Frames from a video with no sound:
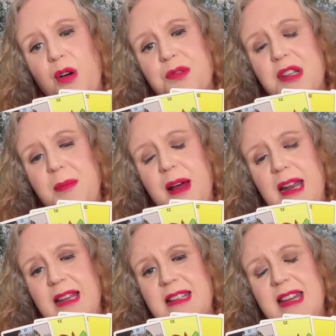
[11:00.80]

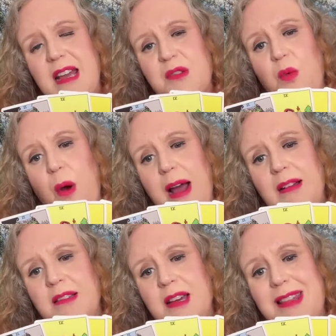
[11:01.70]
ultimately, as it gets
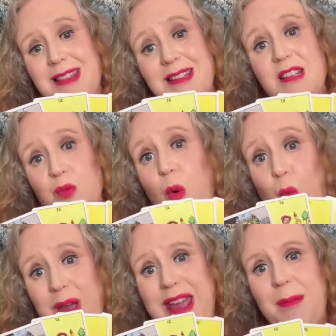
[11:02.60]
wilder, this is what
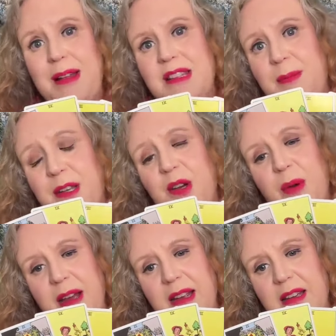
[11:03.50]
we are meant to be
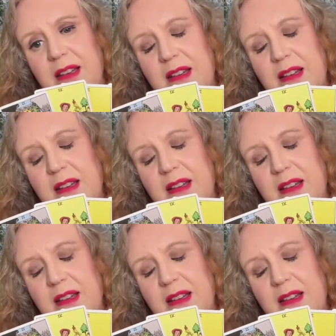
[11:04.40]
doing.